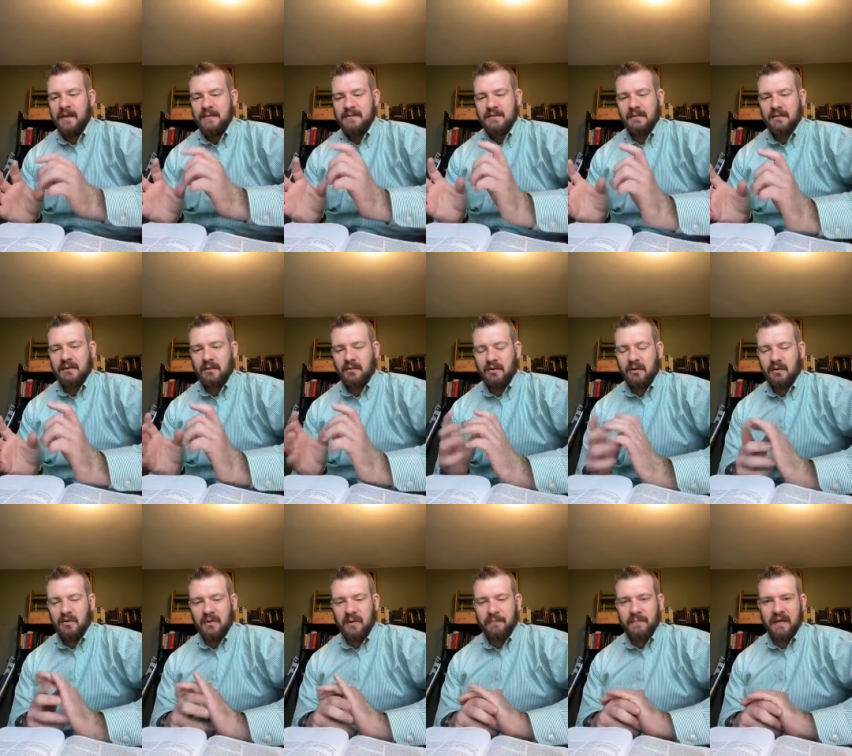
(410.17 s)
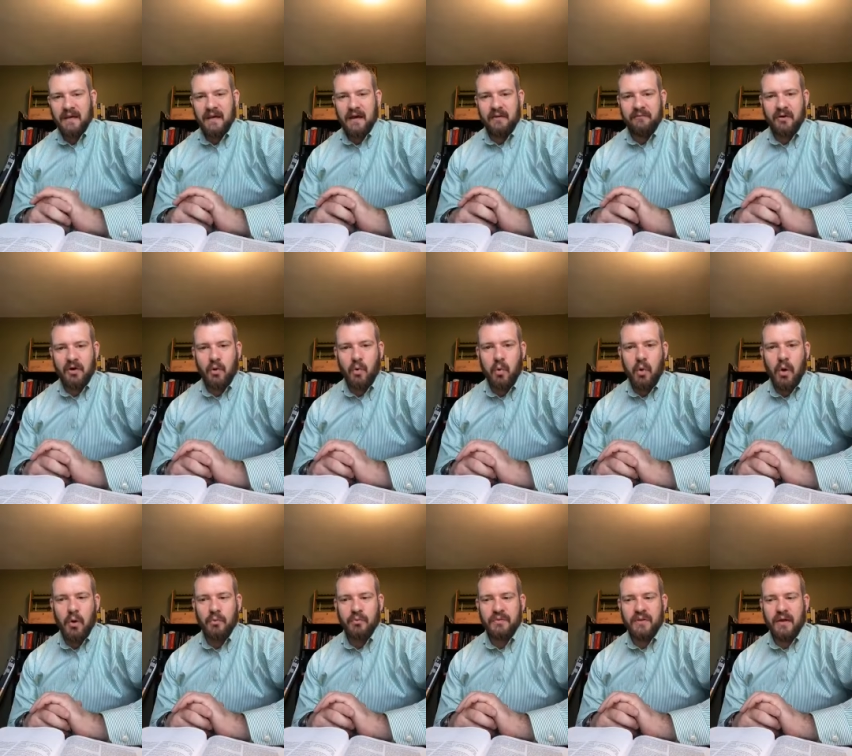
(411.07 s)
It's a little clipping of a
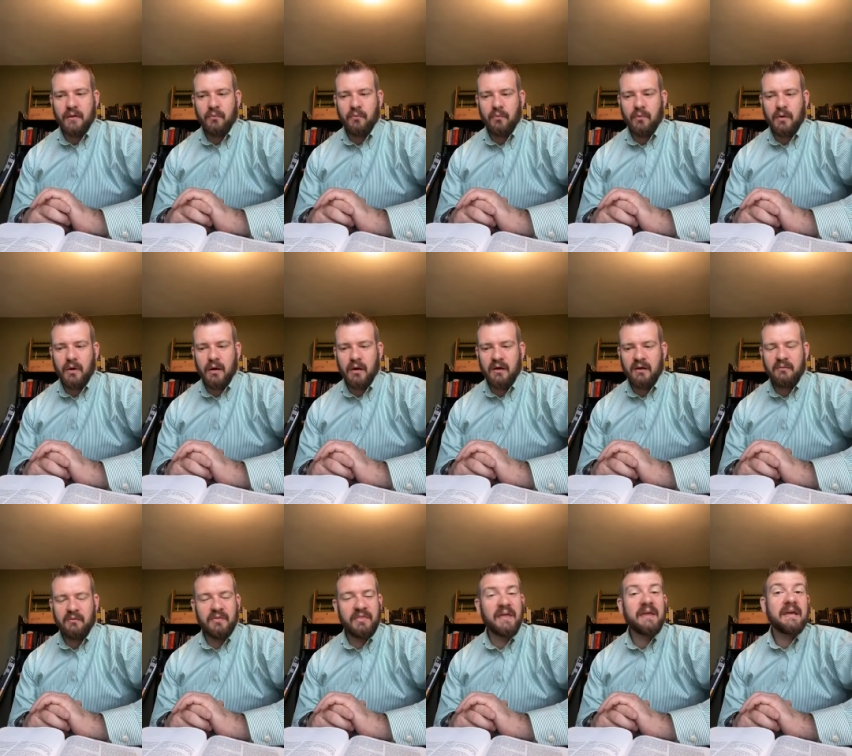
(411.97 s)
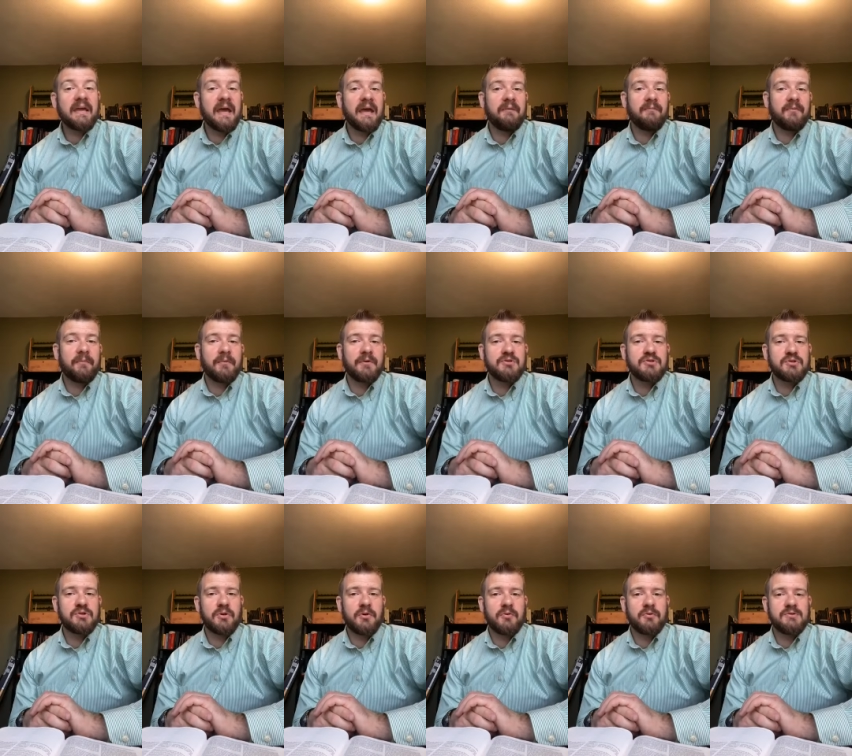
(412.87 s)
quote that uh, I think came from a
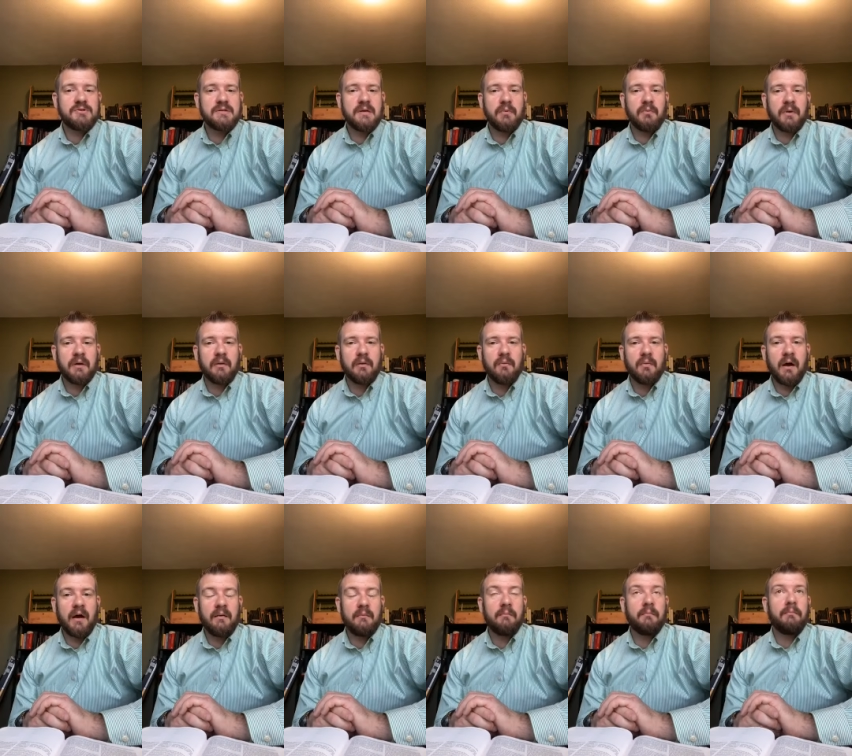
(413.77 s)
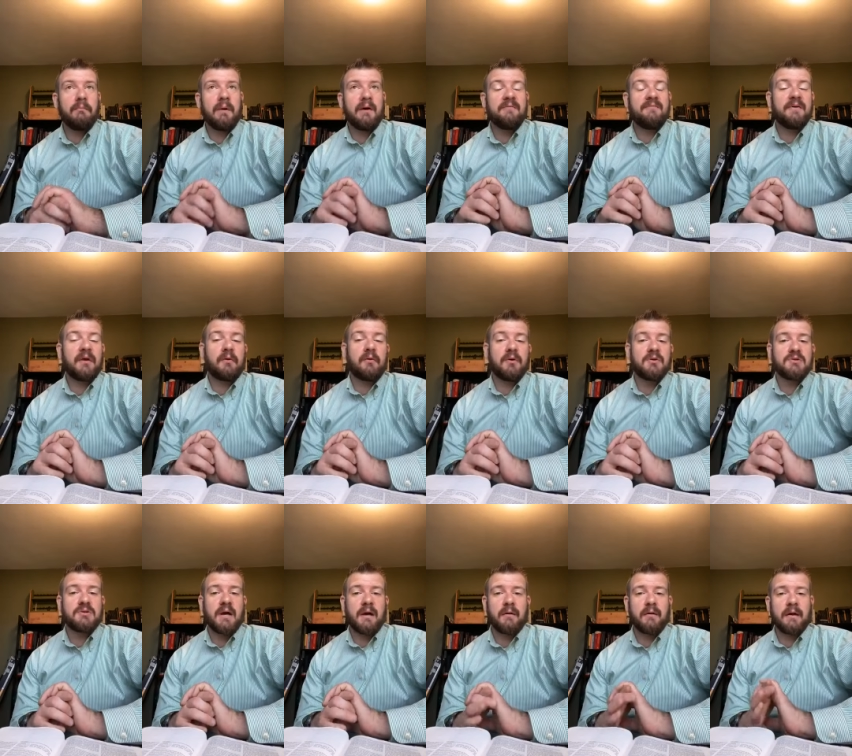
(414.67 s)
church that we, uh, my
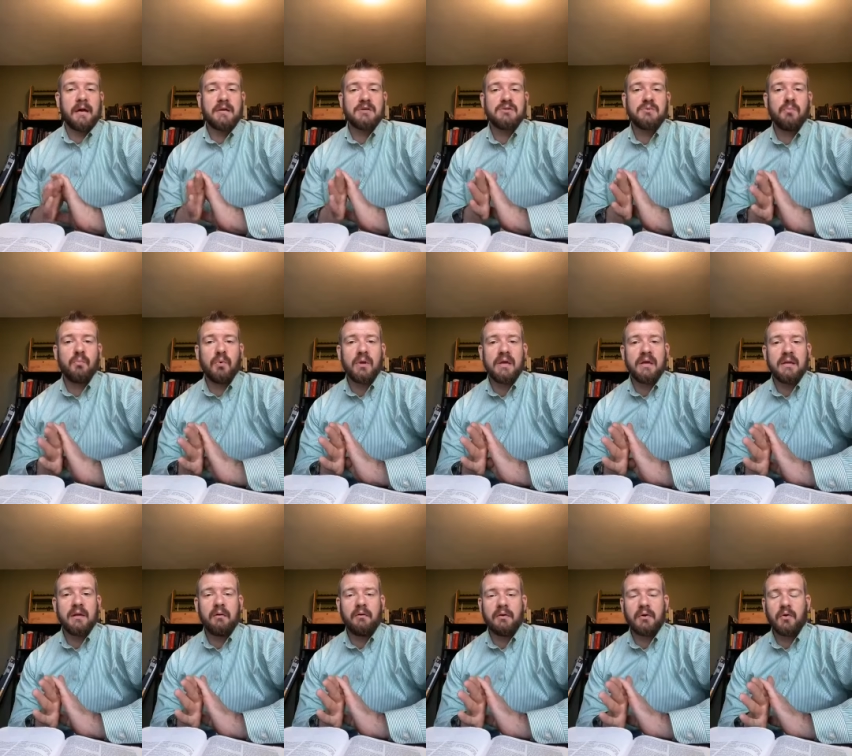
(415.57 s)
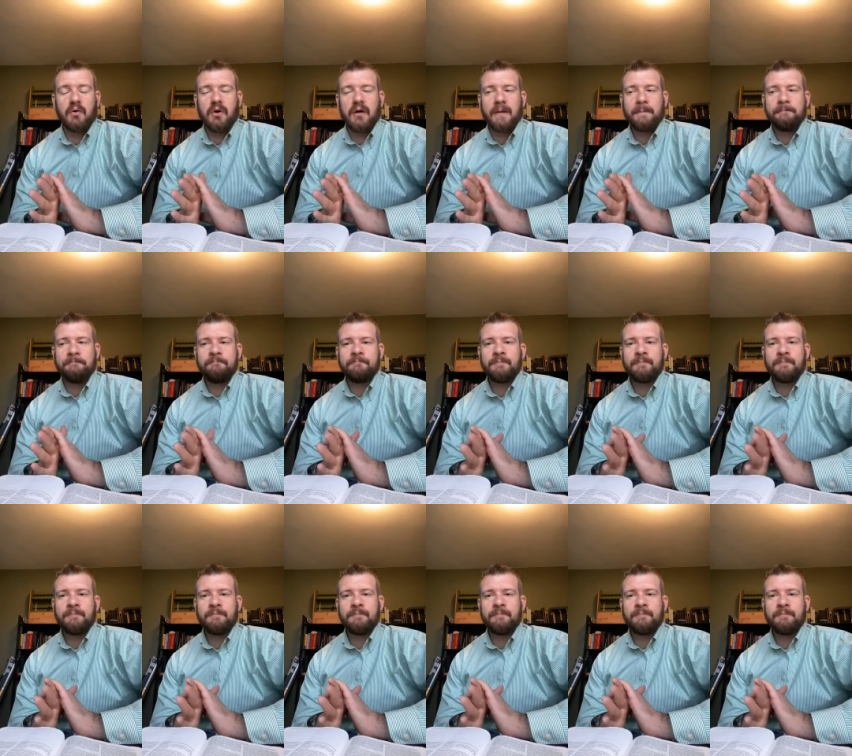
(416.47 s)
vicarage congregation, Wheaton, Illinois.